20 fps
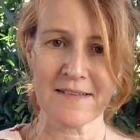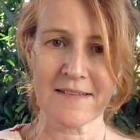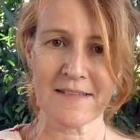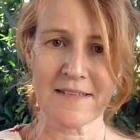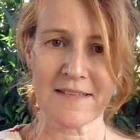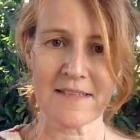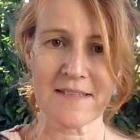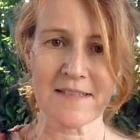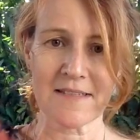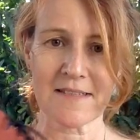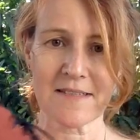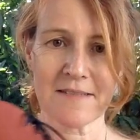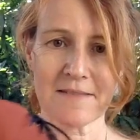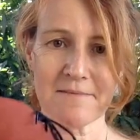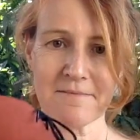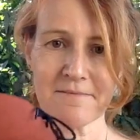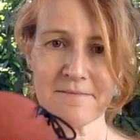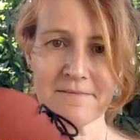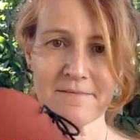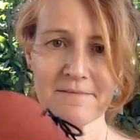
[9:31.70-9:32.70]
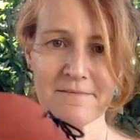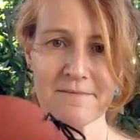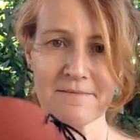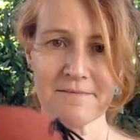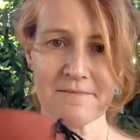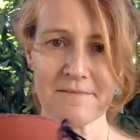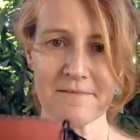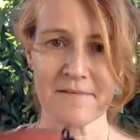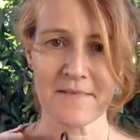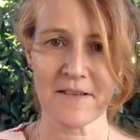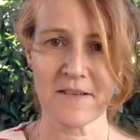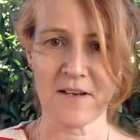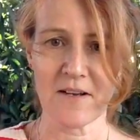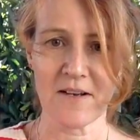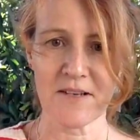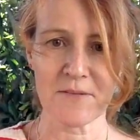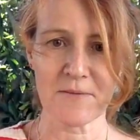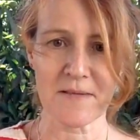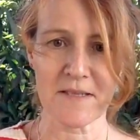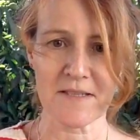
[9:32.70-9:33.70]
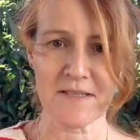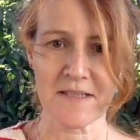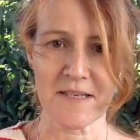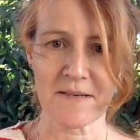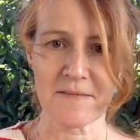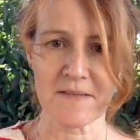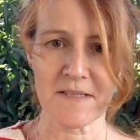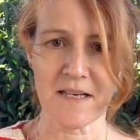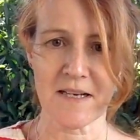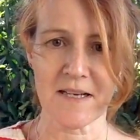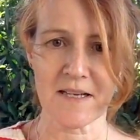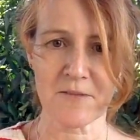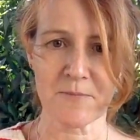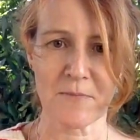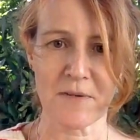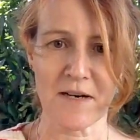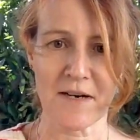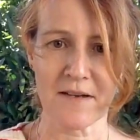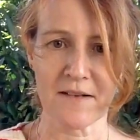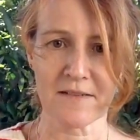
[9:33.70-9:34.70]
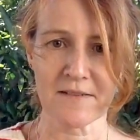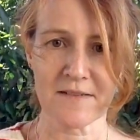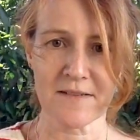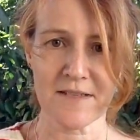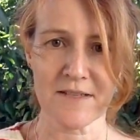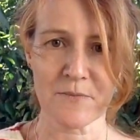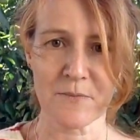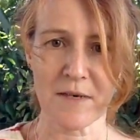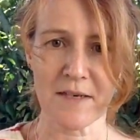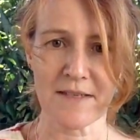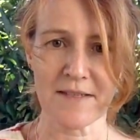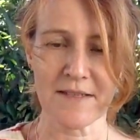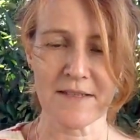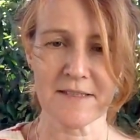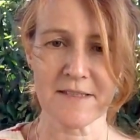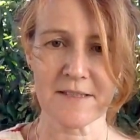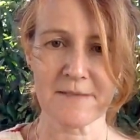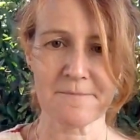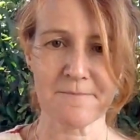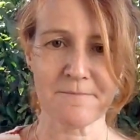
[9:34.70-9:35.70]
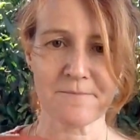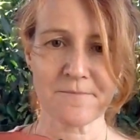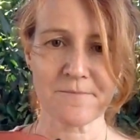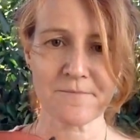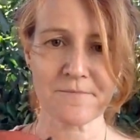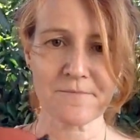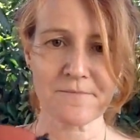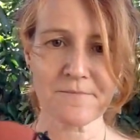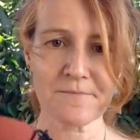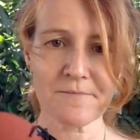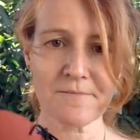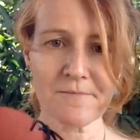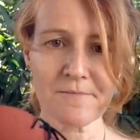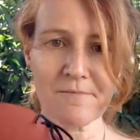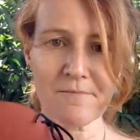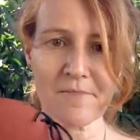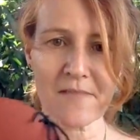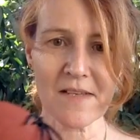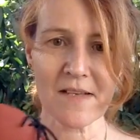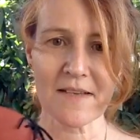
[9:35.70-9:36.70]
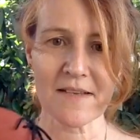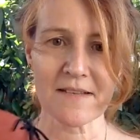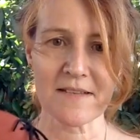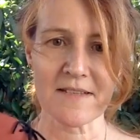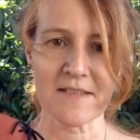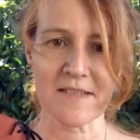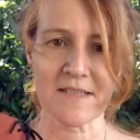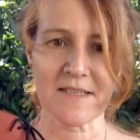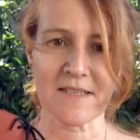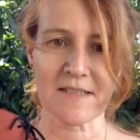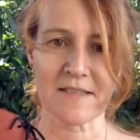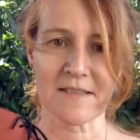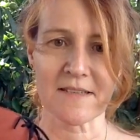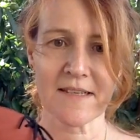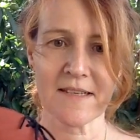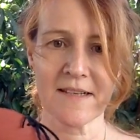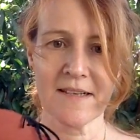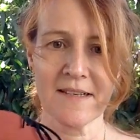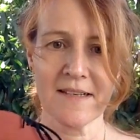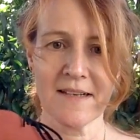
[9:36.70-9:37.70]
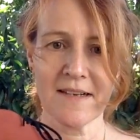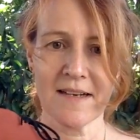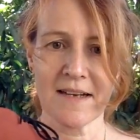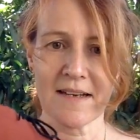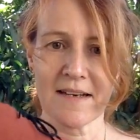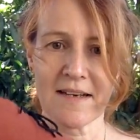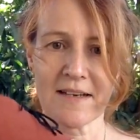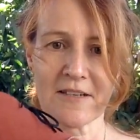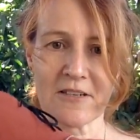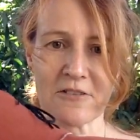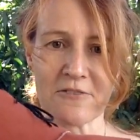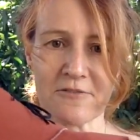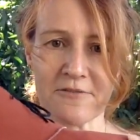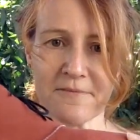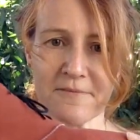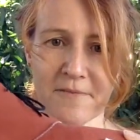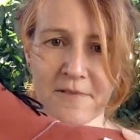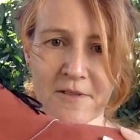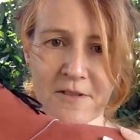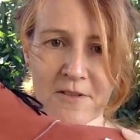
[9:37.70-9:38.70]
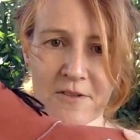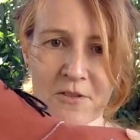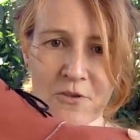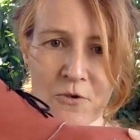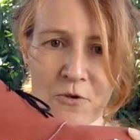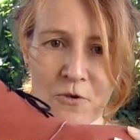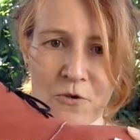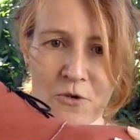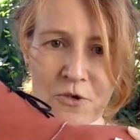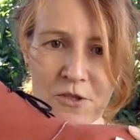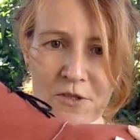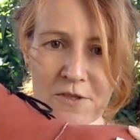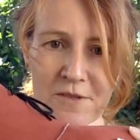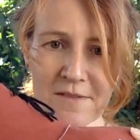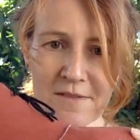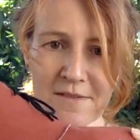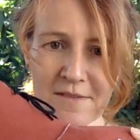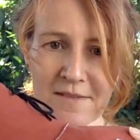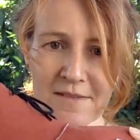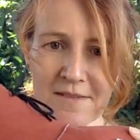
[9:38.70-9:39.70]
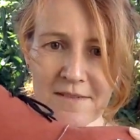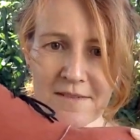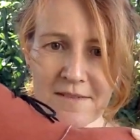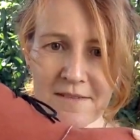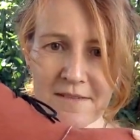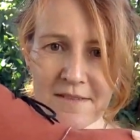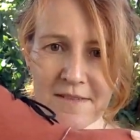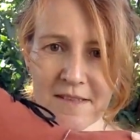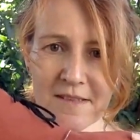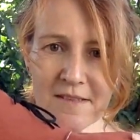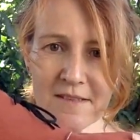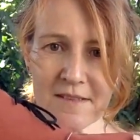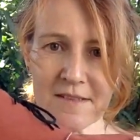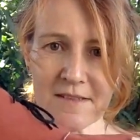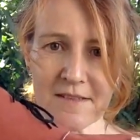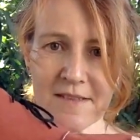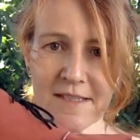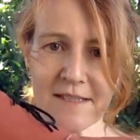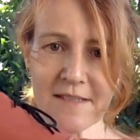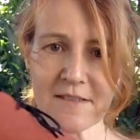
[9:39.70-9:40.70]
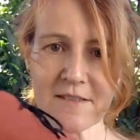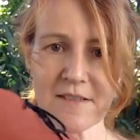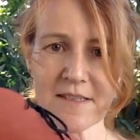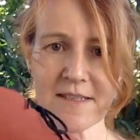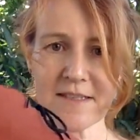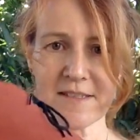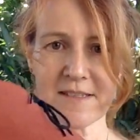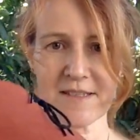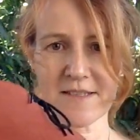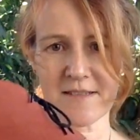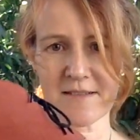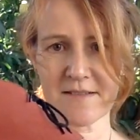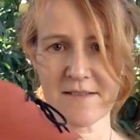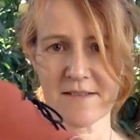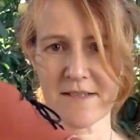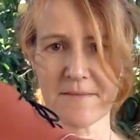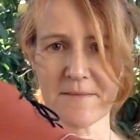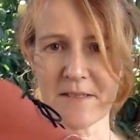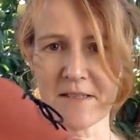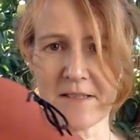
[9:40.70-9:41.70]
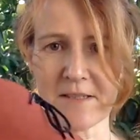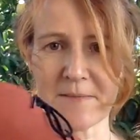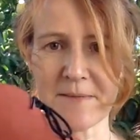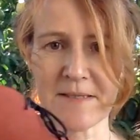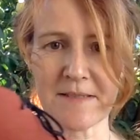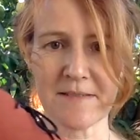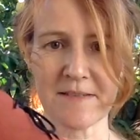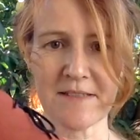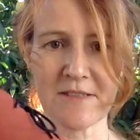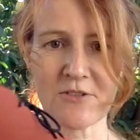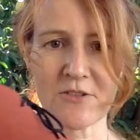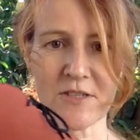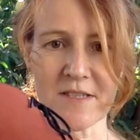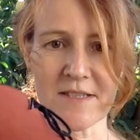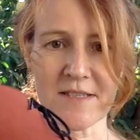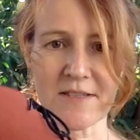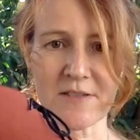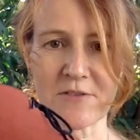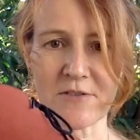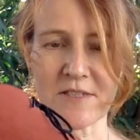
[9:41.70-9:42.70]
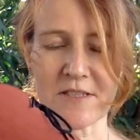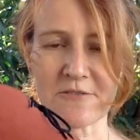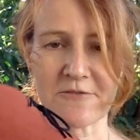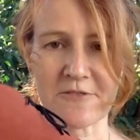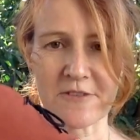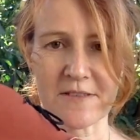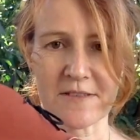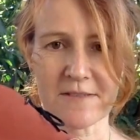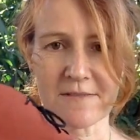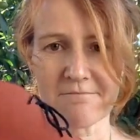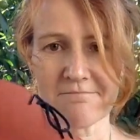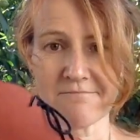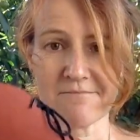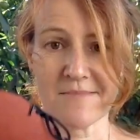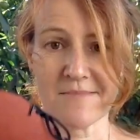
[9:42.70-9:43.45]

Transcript: these are lined with the same dark brown suede. And there's just a layer of cork in the heel there, just something a little bit interesting or different.